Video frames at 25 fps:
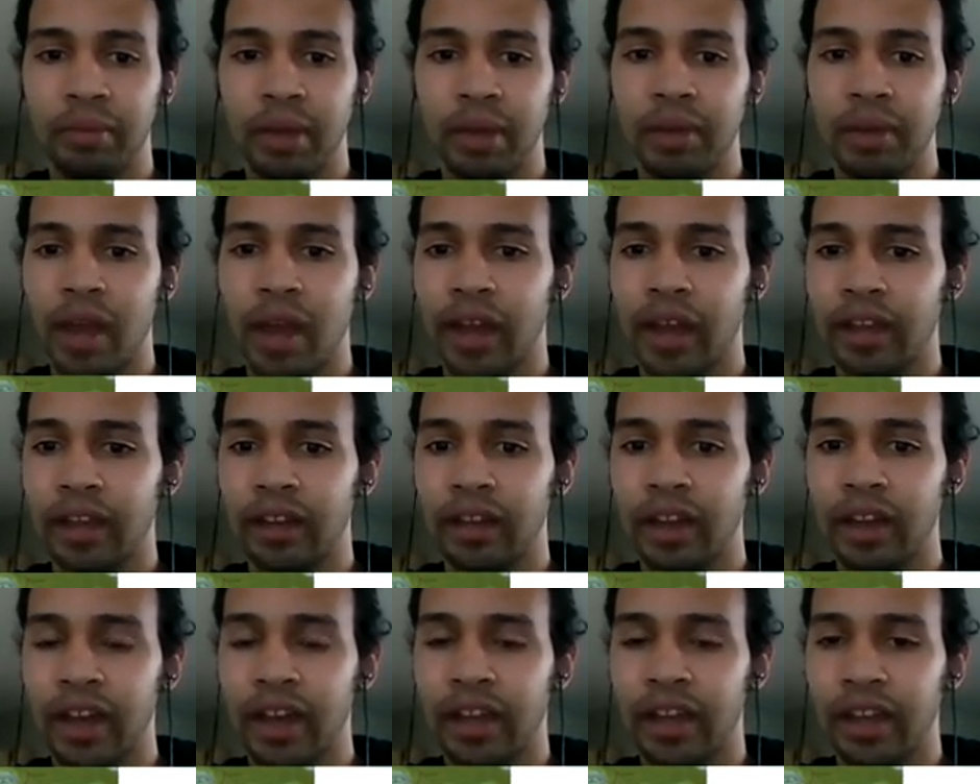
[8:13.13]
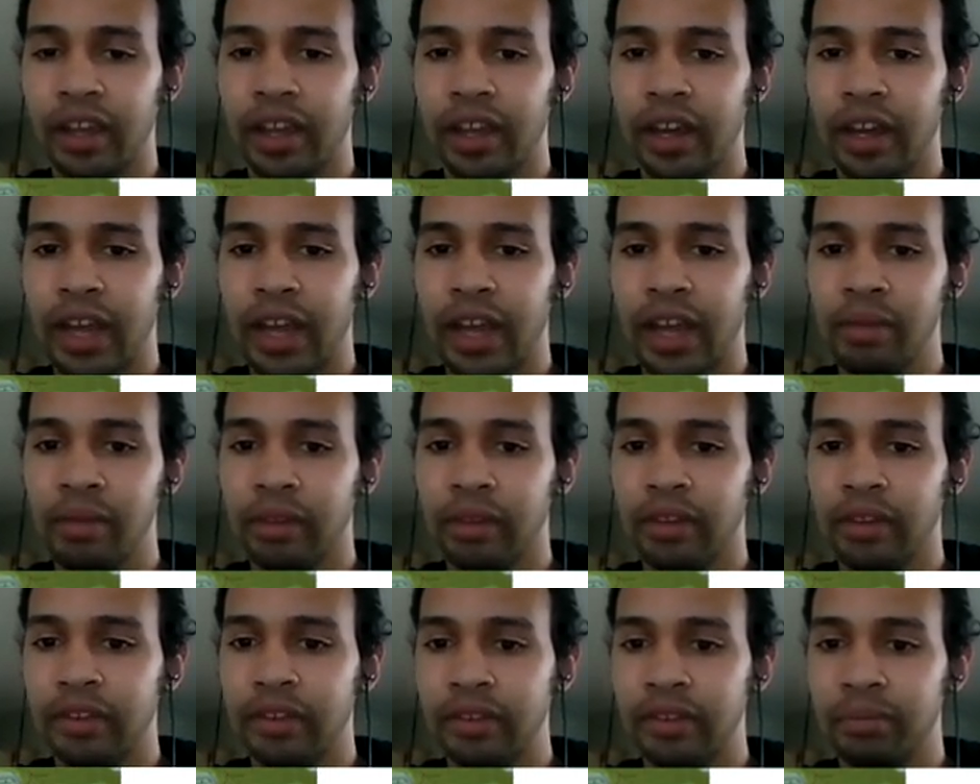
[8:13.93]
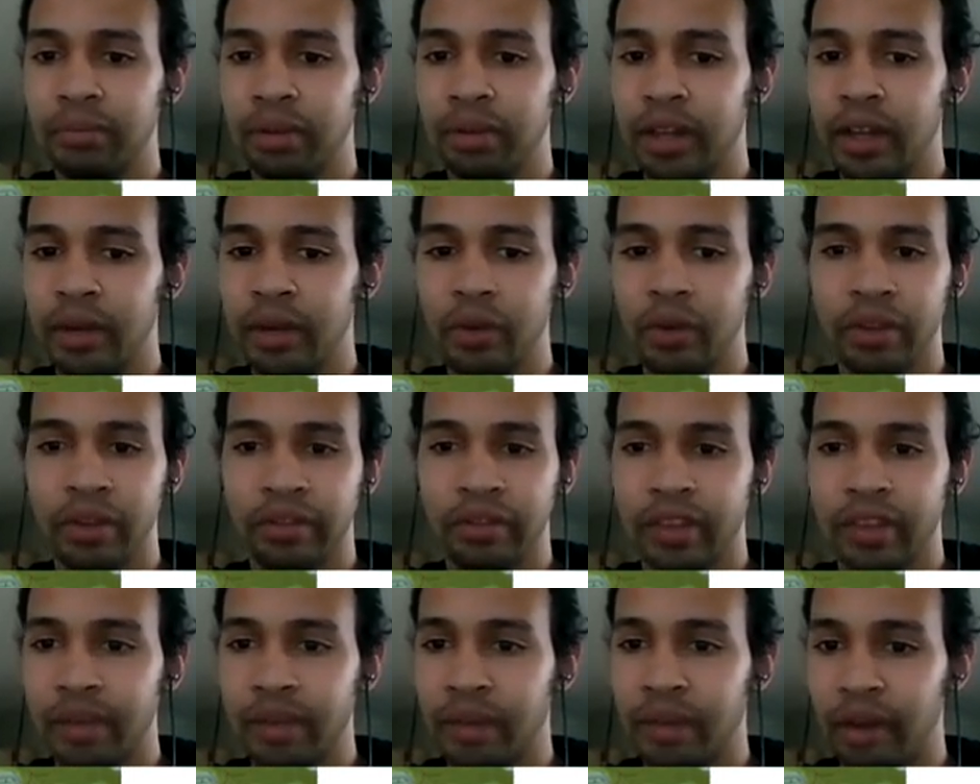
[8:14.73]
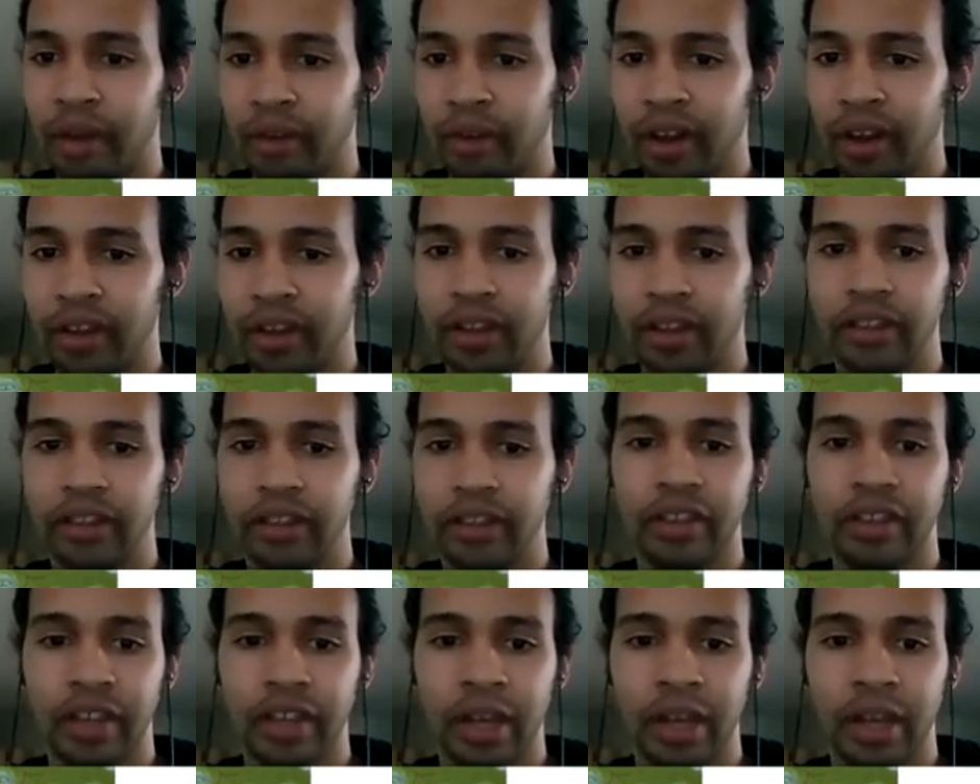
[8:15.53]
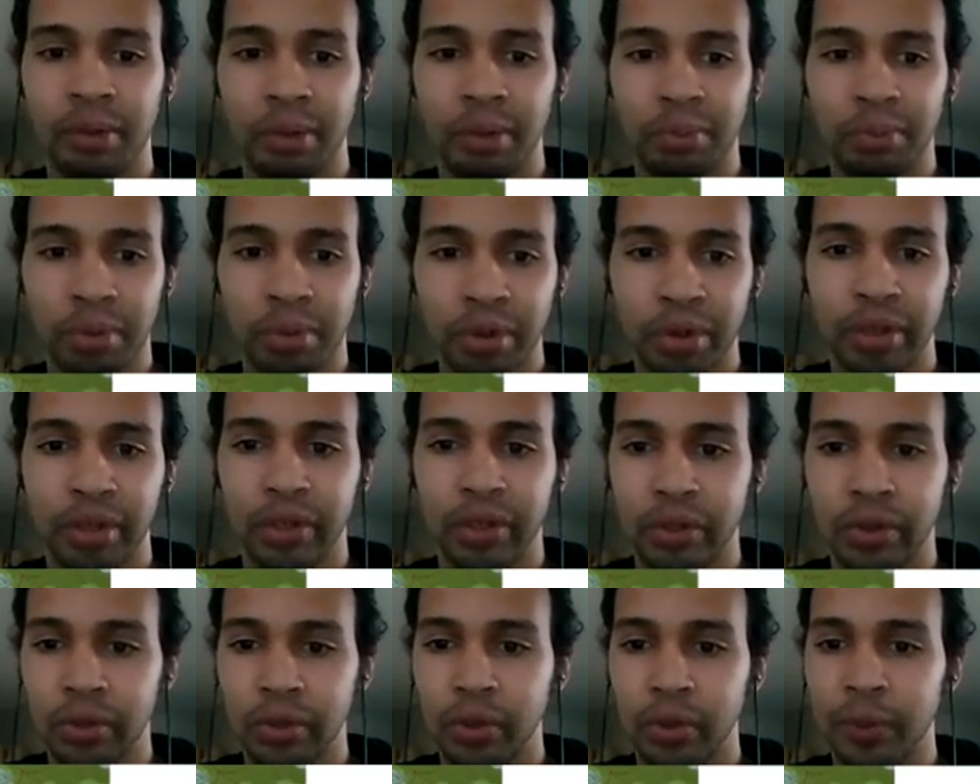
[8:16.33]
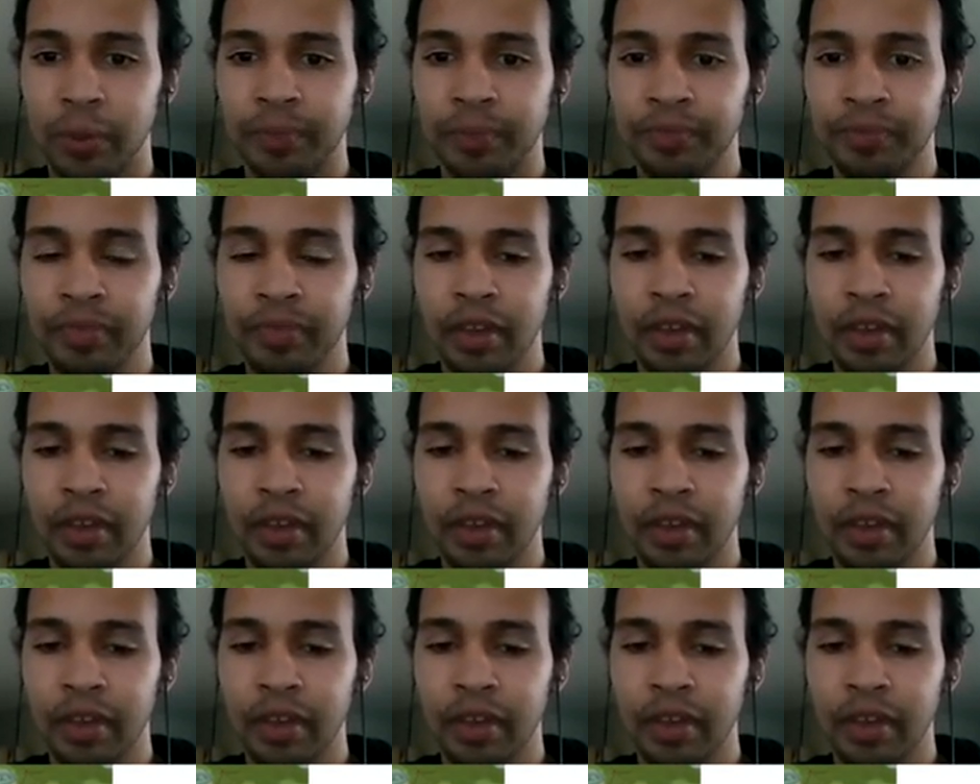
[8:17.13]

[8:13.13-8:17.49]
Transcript: Maybe I can get a game like this and play it with, say, my grandkids. I think that would be pretty cool.